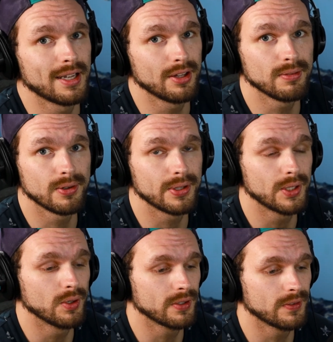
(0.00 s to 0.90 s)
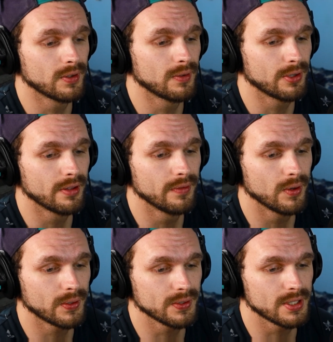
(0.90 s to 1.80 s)
Yeah, they're really going for it with the
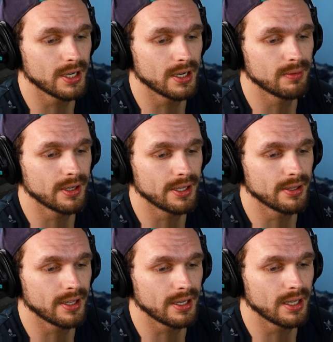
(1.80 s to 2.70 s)
vocals there. I want to hear that